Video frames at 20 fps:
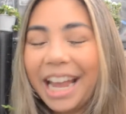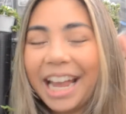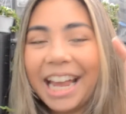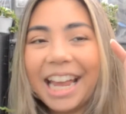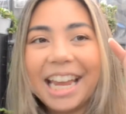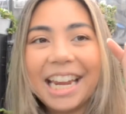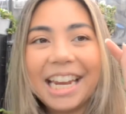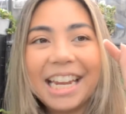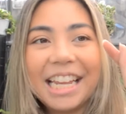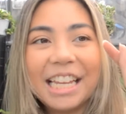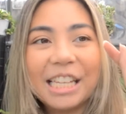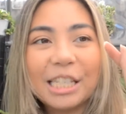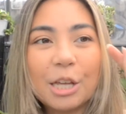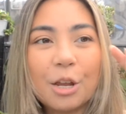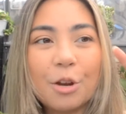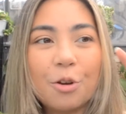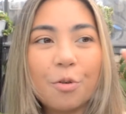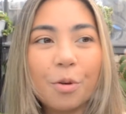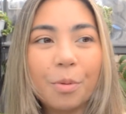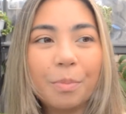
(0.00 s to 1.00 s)
It is
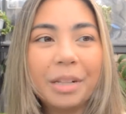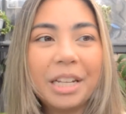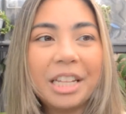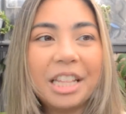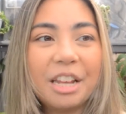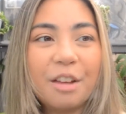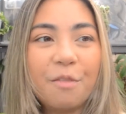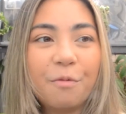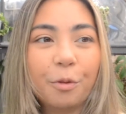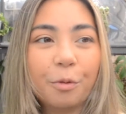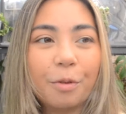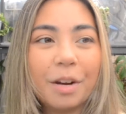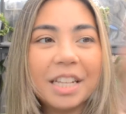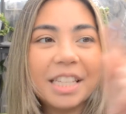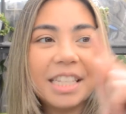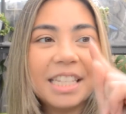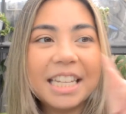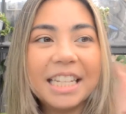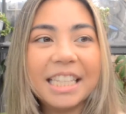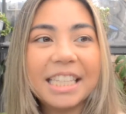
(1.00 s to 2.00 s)
normally the
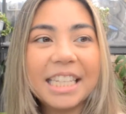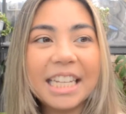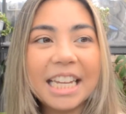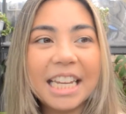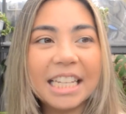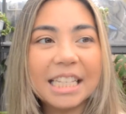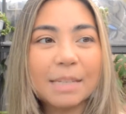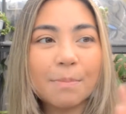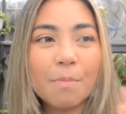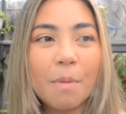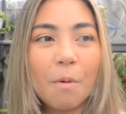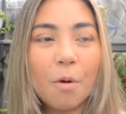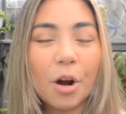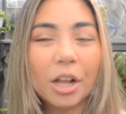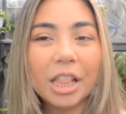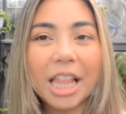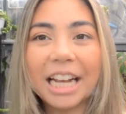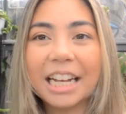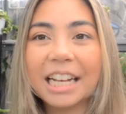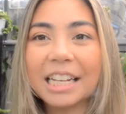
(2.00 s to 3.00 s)
inflorescence is more
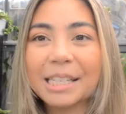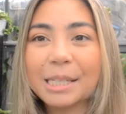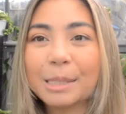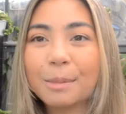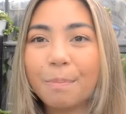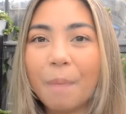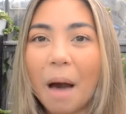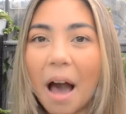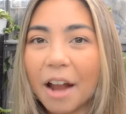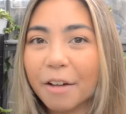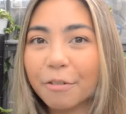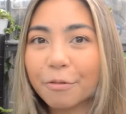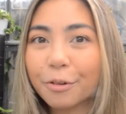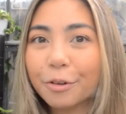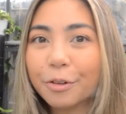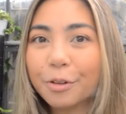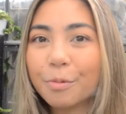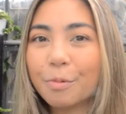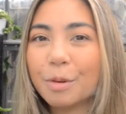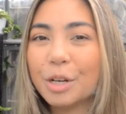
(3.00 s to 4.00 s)
like a
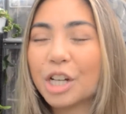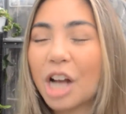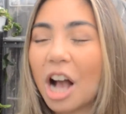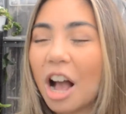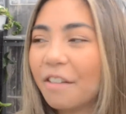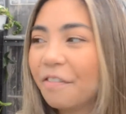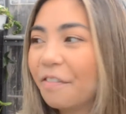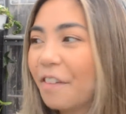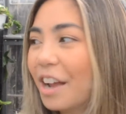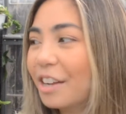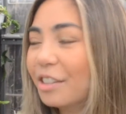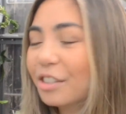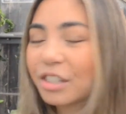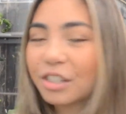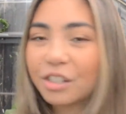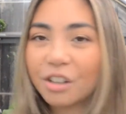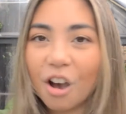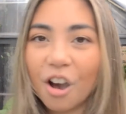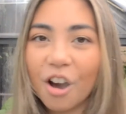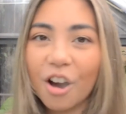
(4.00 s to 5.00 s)
spiral, which I find
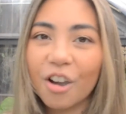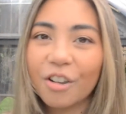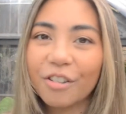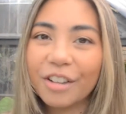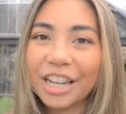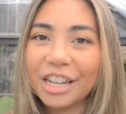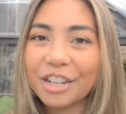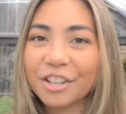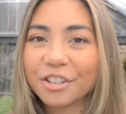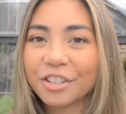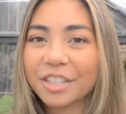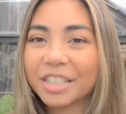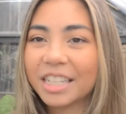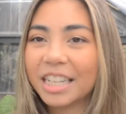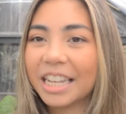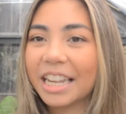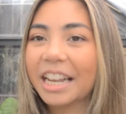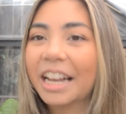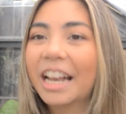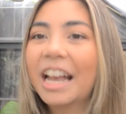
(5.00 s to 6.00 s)
so
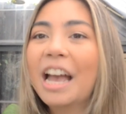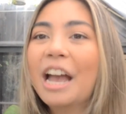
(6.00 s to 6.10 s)
interesting.